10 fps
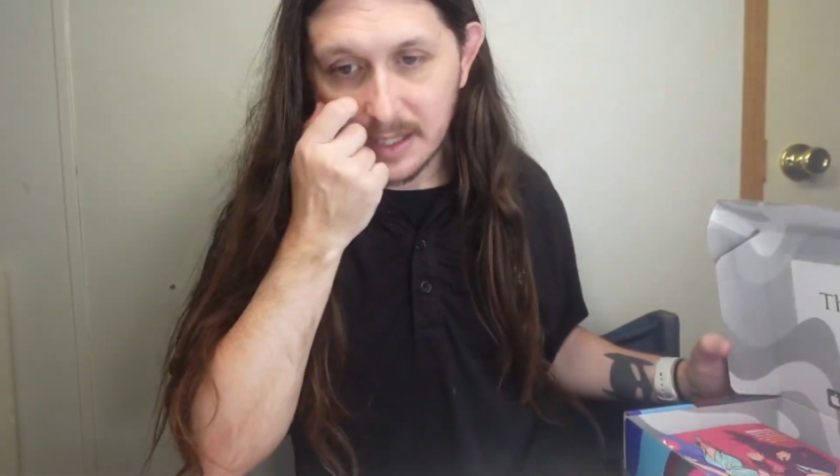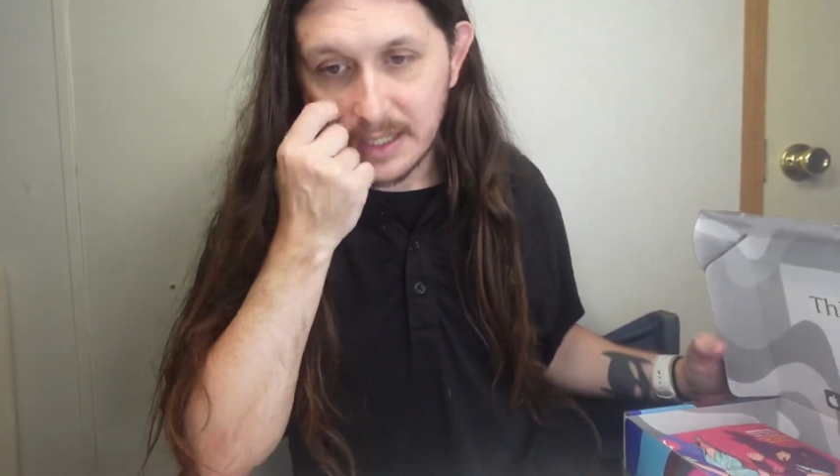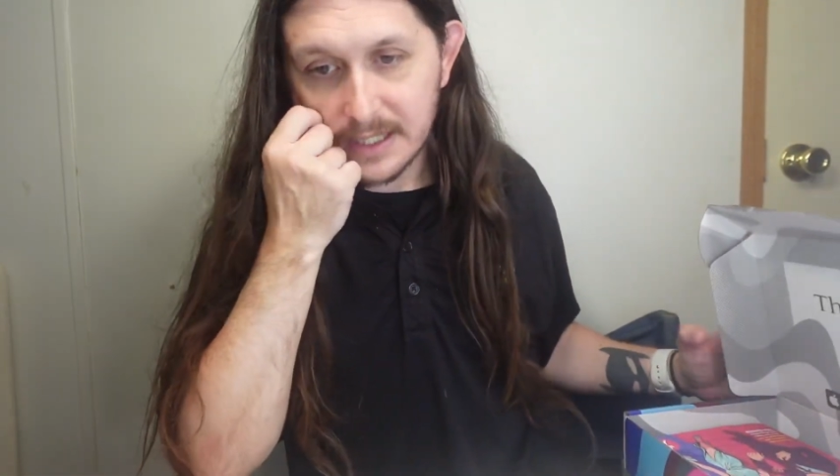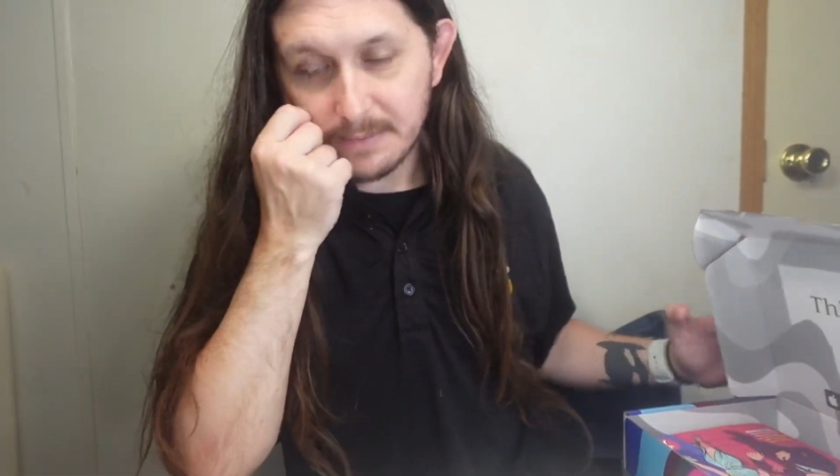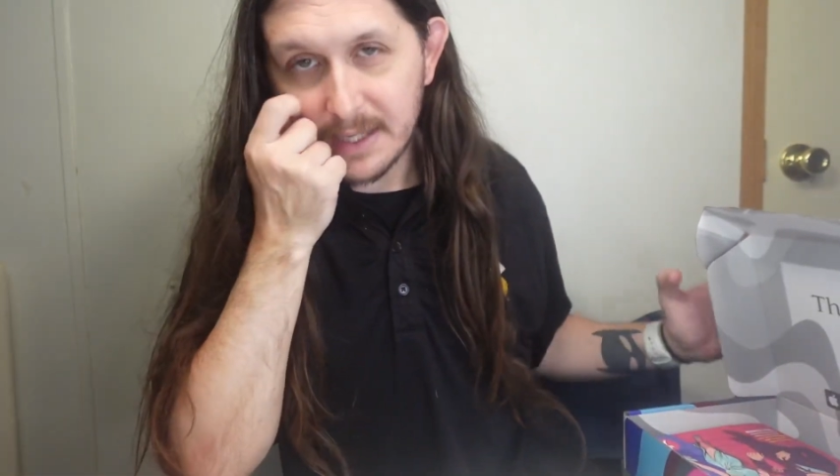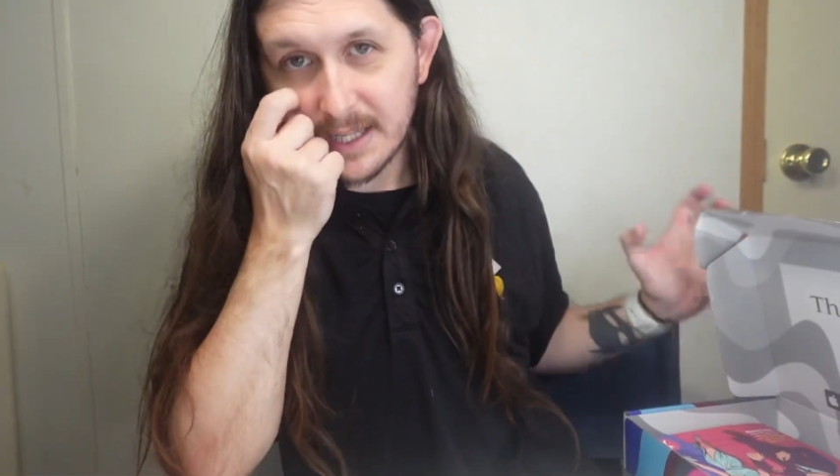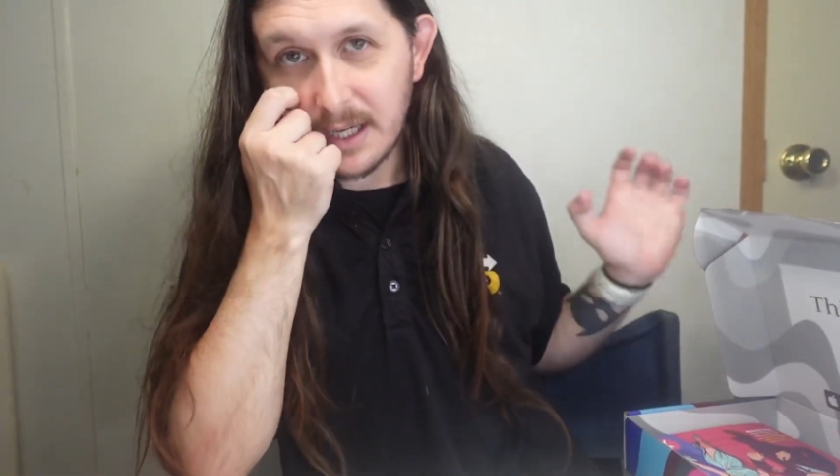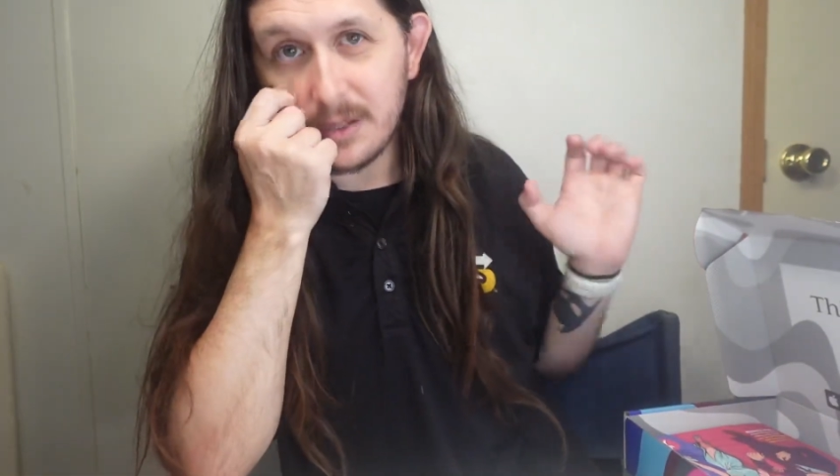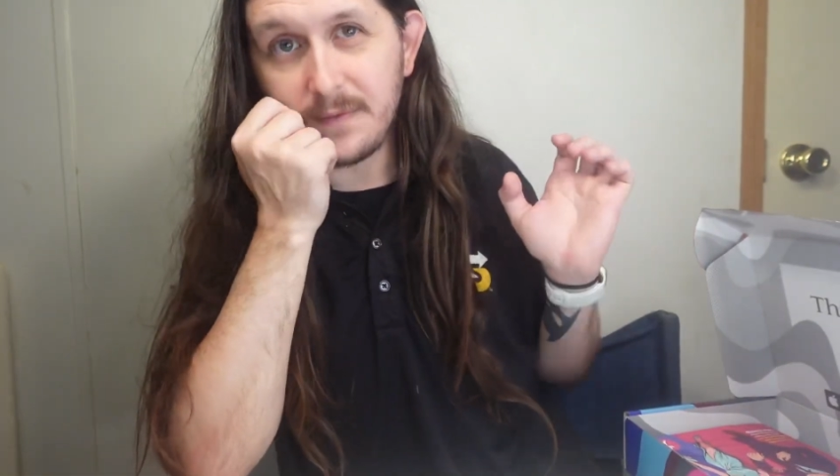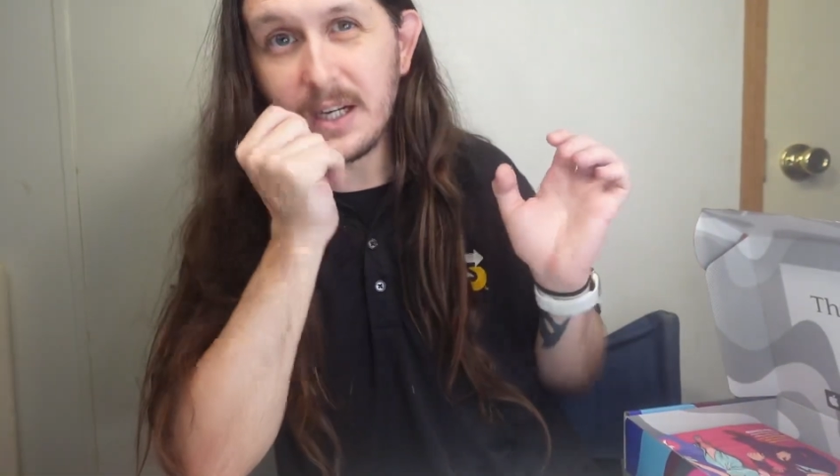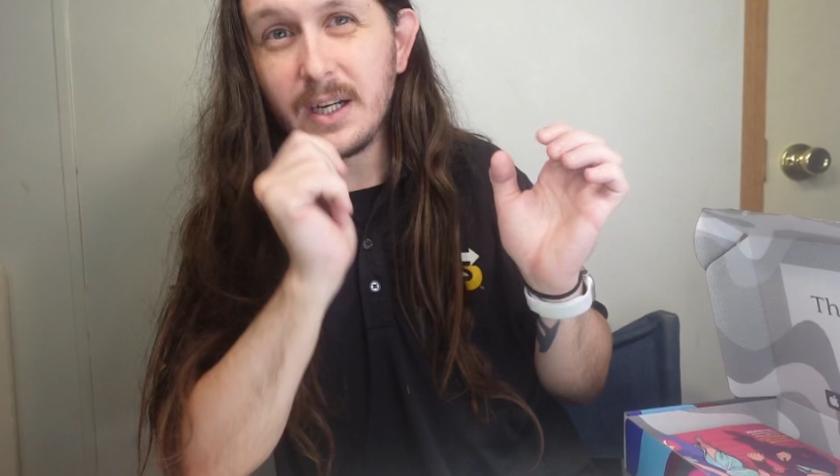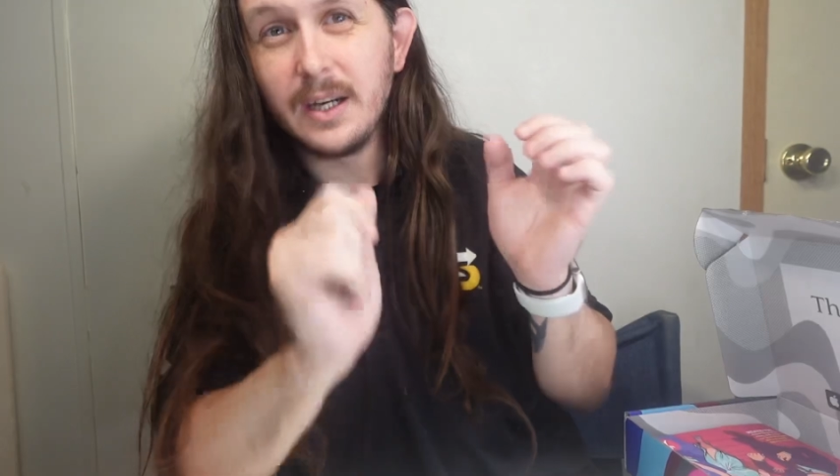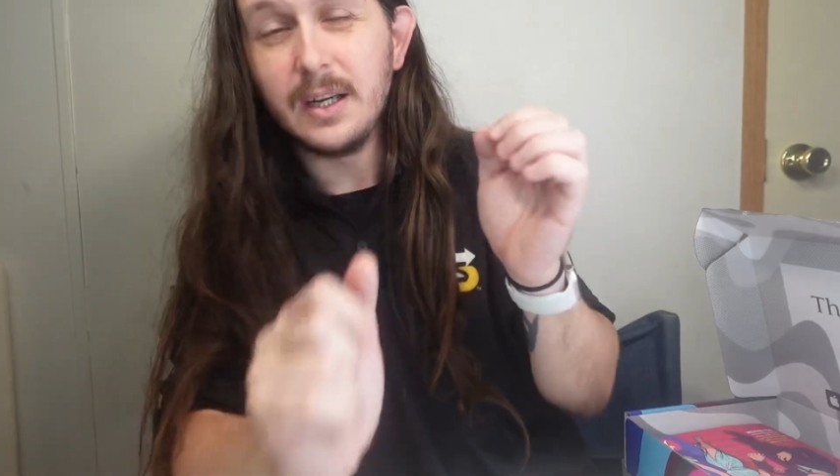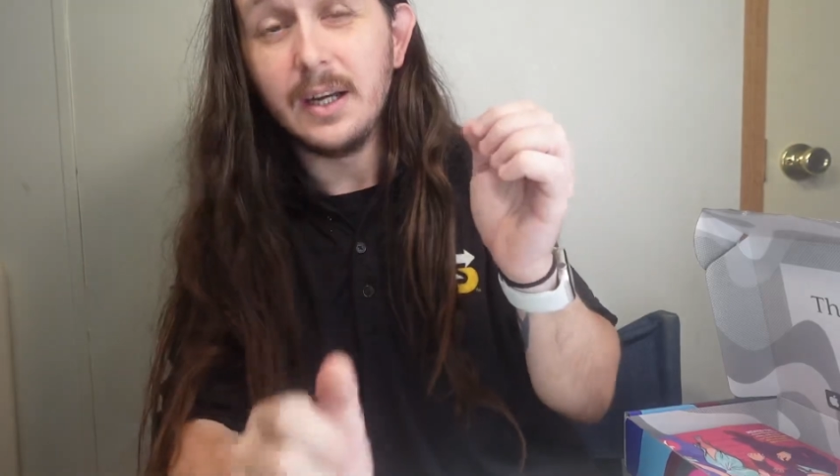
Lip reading: this month's Aardvark